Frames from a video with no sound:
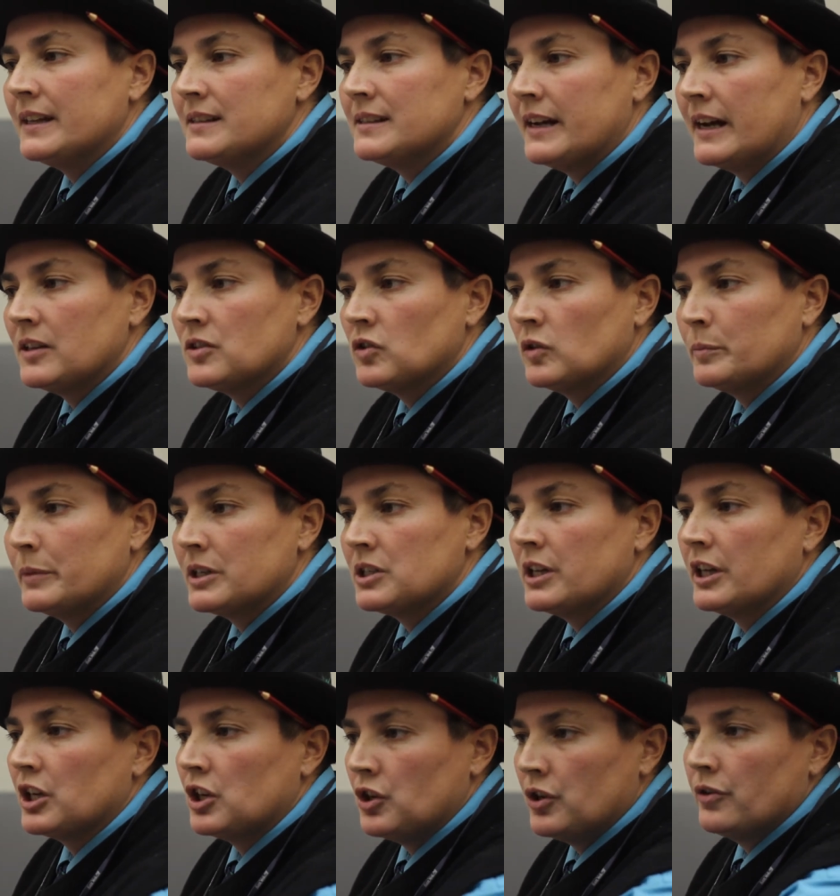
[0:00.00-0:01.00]
it's not so much
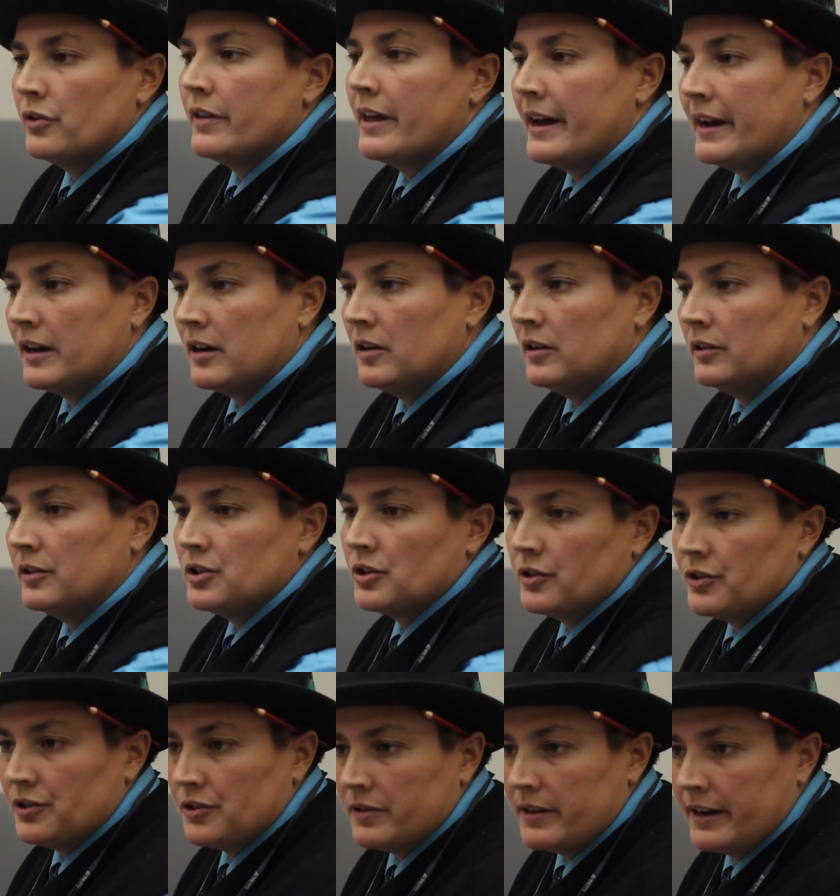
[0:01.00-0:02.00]
like you're that culture,
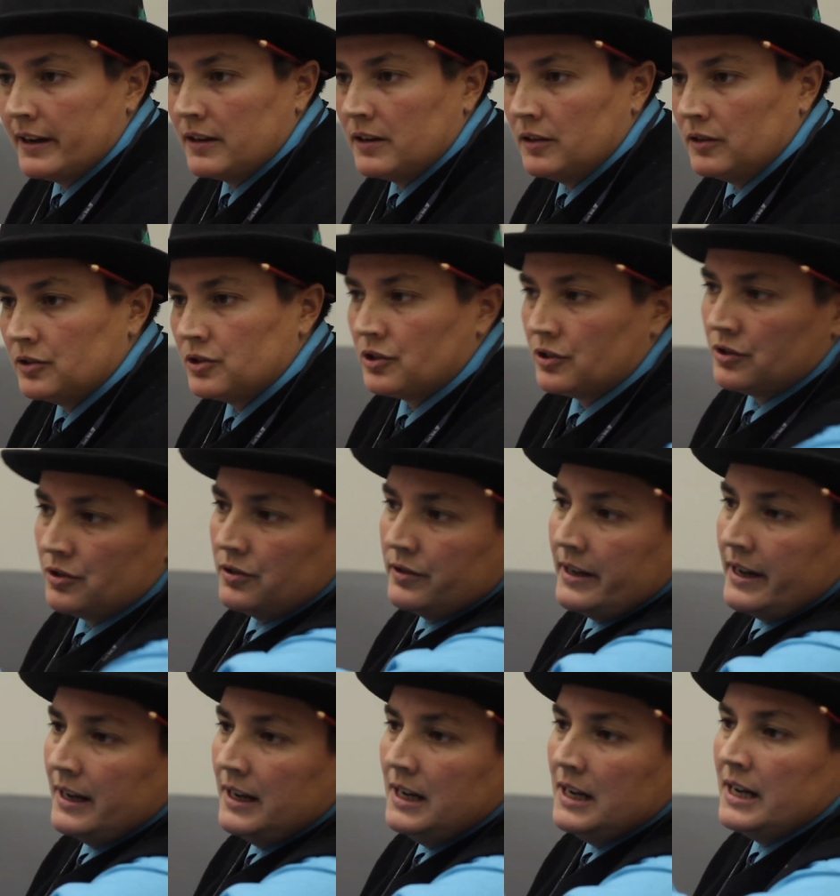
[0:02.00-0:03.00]
you're that culture, you're
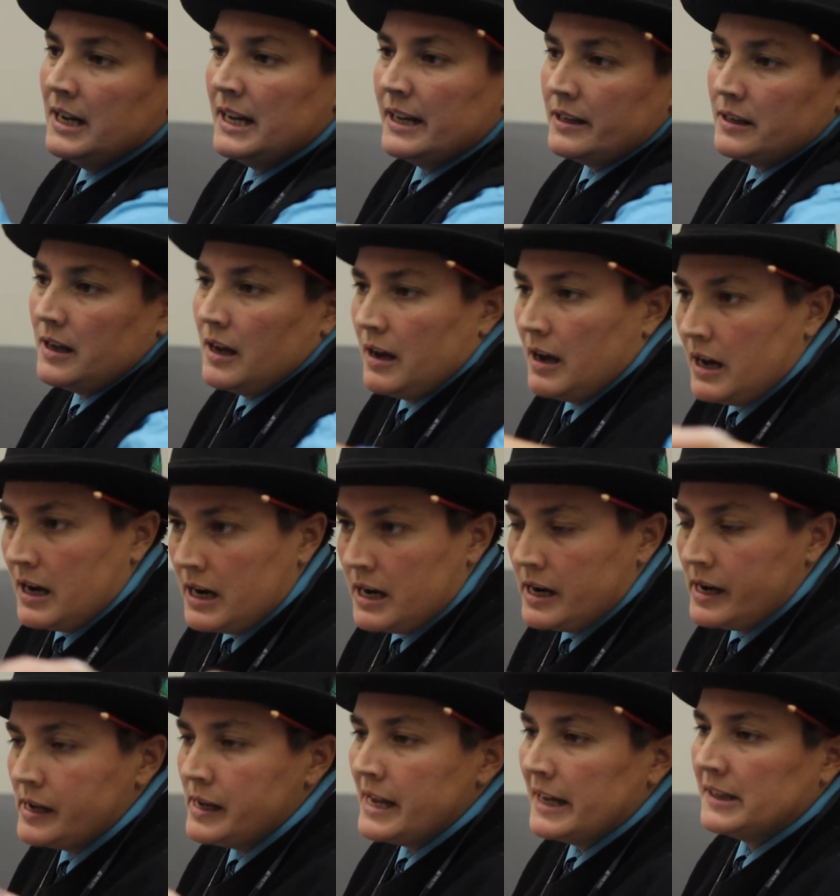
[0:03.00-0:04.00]
that
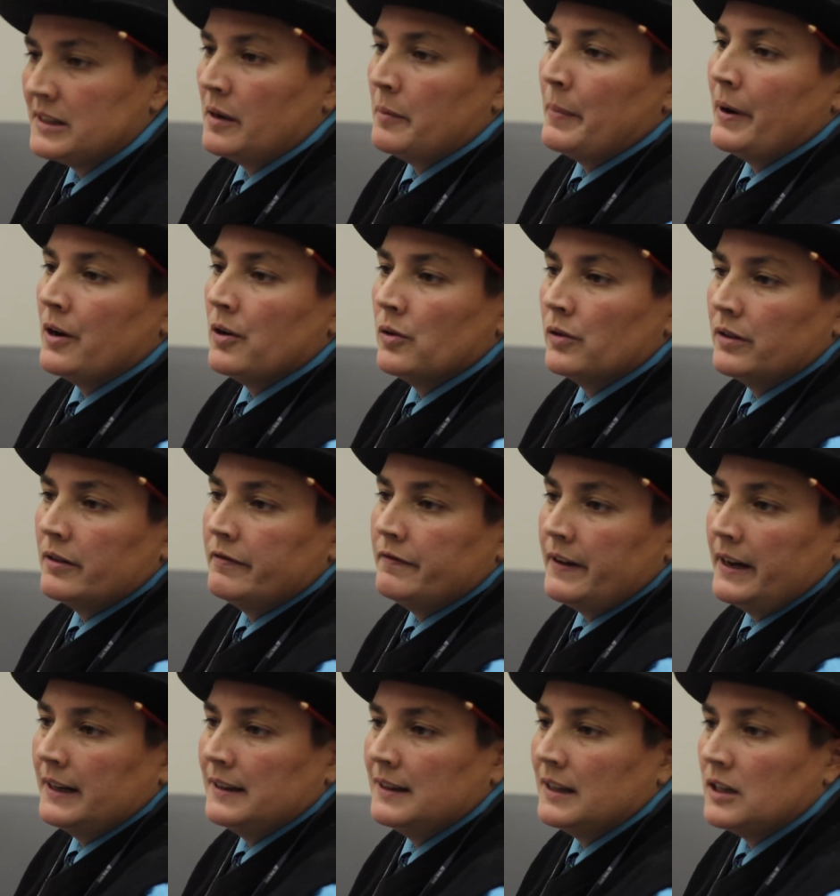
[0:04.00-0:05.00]
it's about the
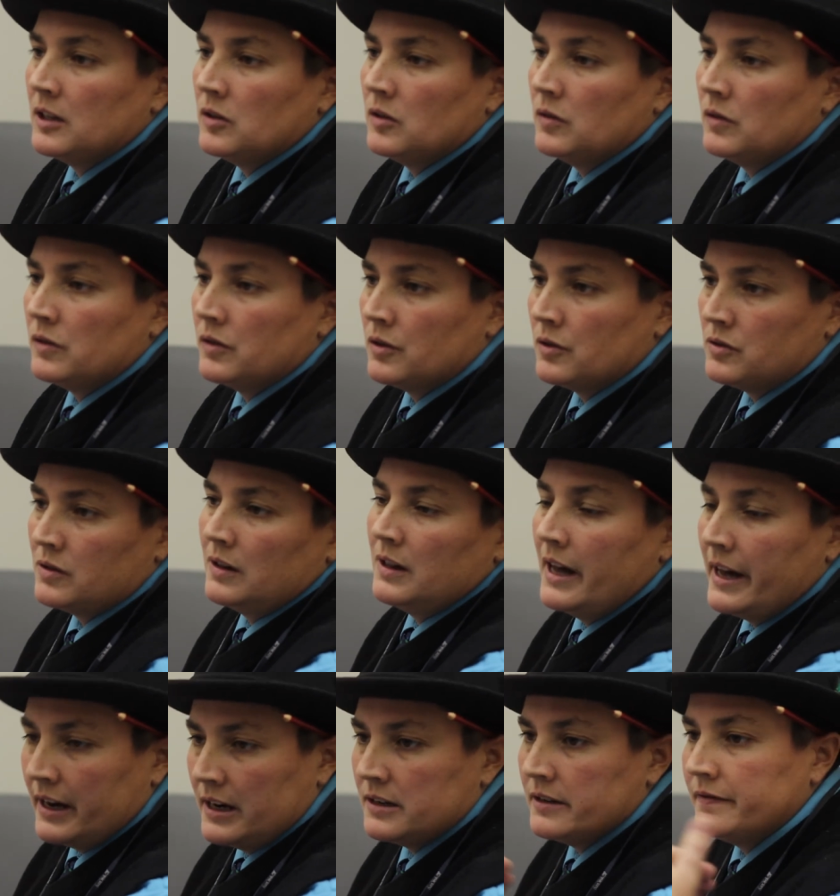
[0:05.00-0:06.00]
fact that there's a
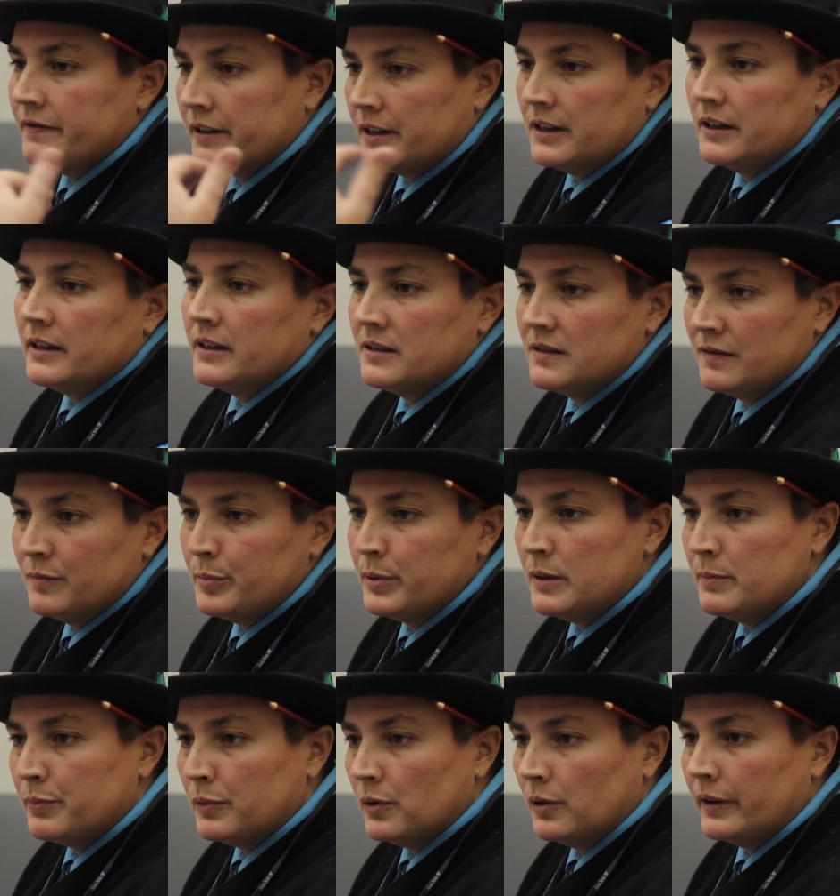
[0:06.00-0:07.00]
lot of different kinds of
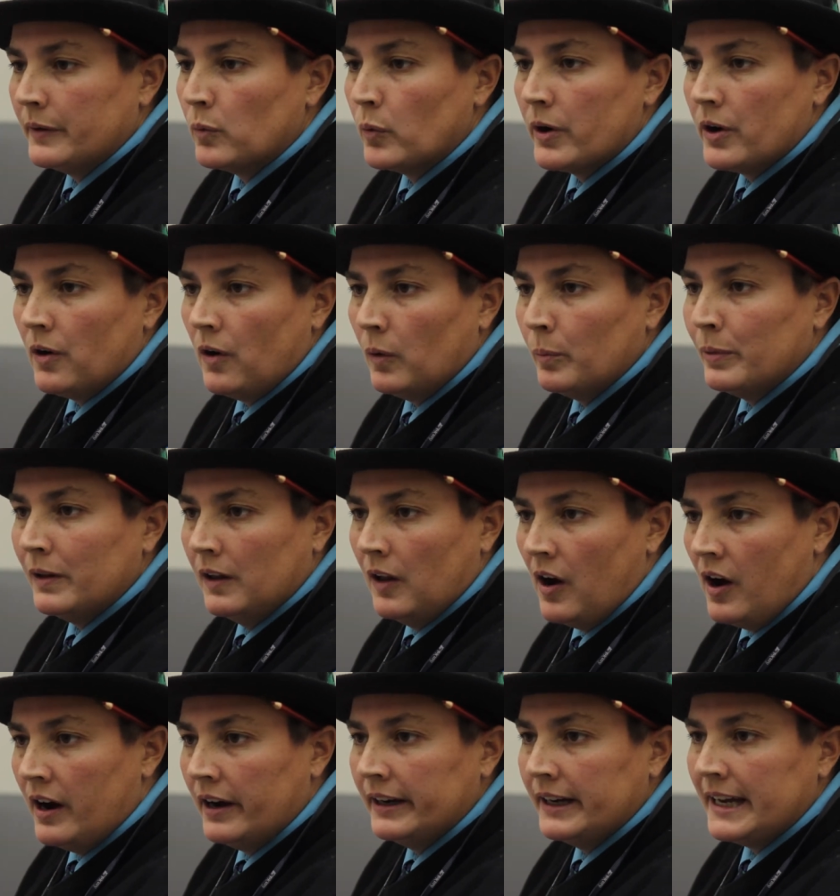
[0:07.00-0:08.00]
people and we all
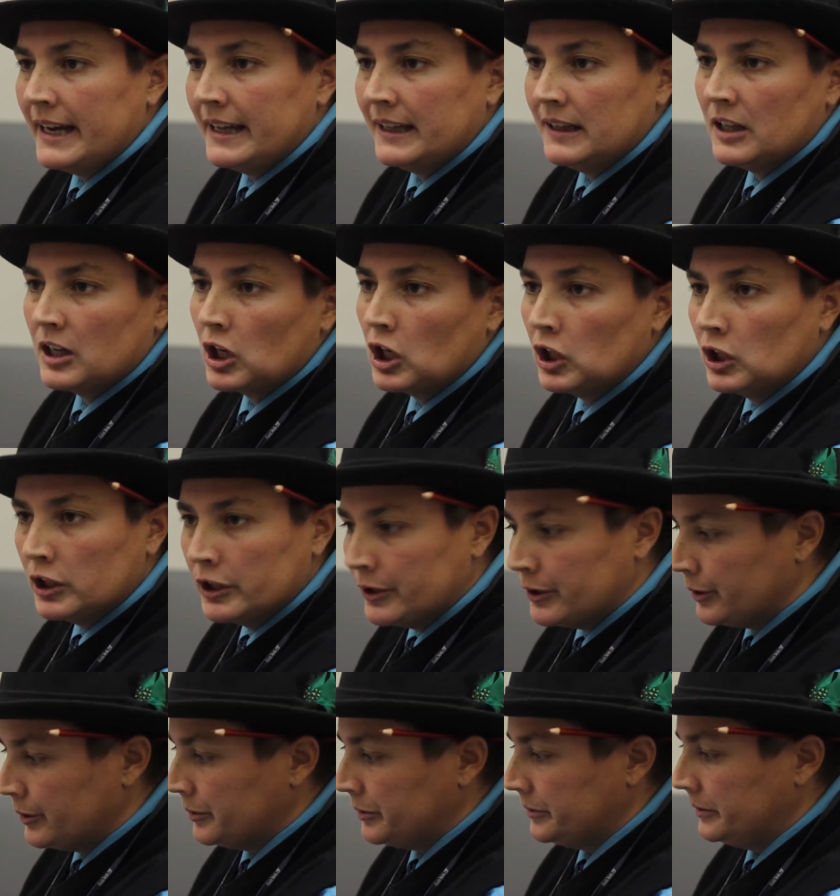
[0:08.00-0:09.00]
belong, and the
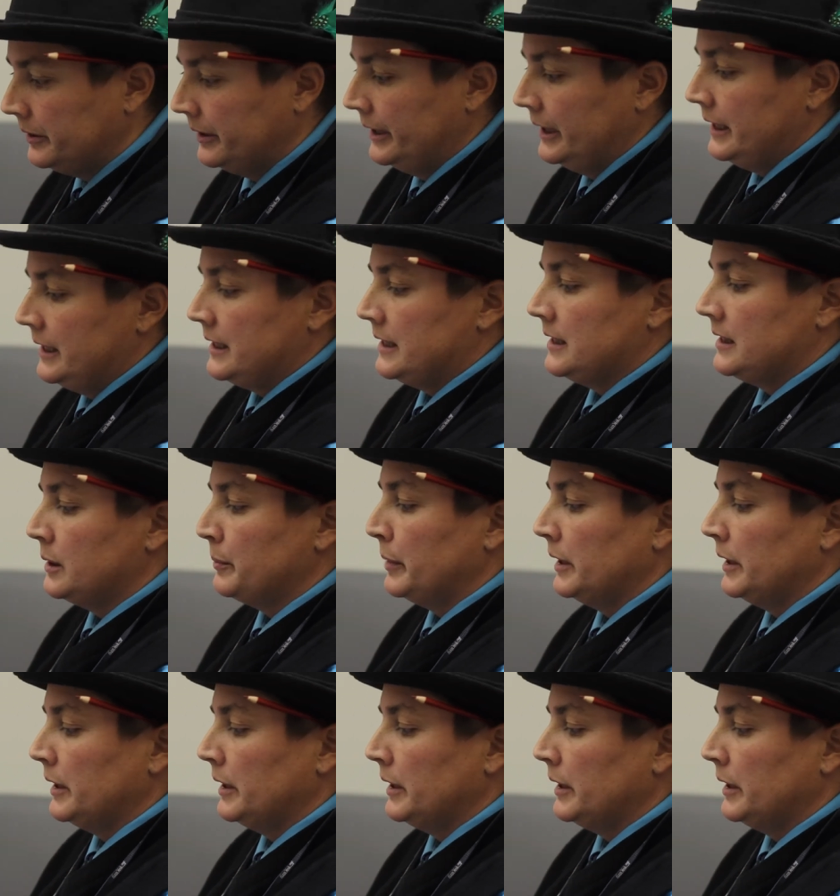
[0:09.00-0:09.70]
glue is the